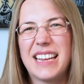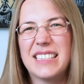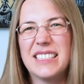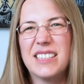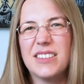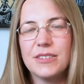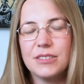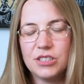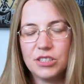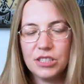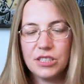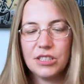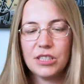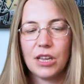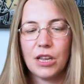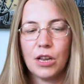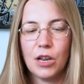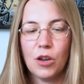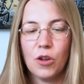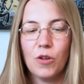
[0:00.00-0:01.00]
So it's just
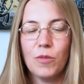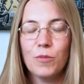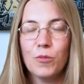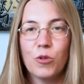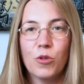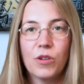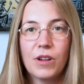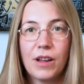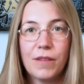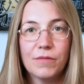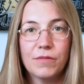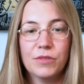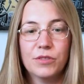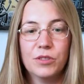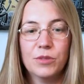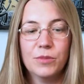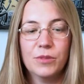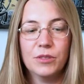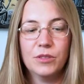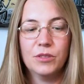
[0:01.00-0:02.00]
a lot more
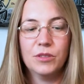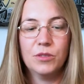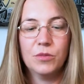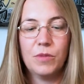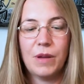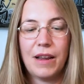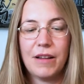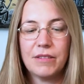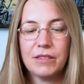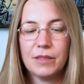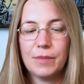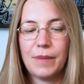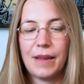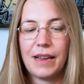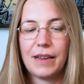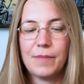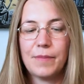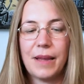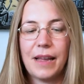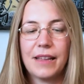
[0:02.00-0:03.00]
comfortable to wear as a
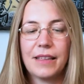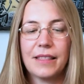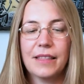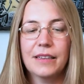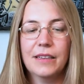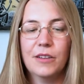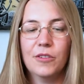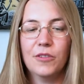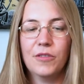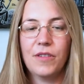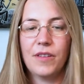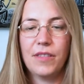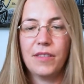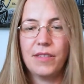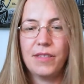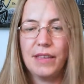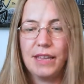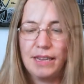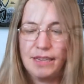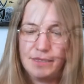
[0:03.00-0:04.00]
backpack than a lot of other
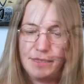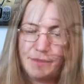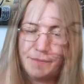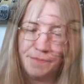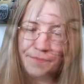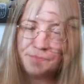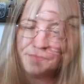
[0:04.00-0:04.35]
things.